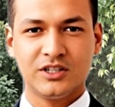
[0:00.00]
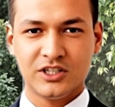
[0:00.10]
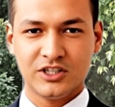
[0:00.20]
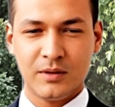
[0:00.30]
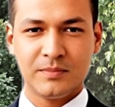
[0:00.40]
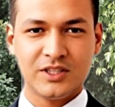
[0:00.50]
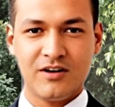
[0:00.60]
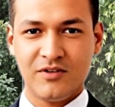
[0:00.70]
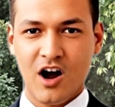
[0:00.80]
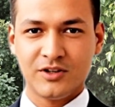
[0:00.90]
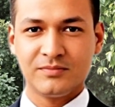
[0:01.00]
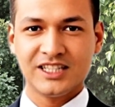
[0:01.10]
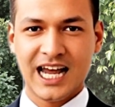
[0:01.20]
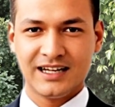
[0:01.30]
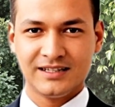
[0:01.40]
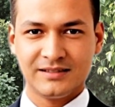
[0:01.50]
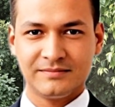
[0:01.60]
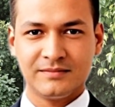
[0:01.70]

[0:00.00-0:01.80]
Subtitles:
to determine their volume status.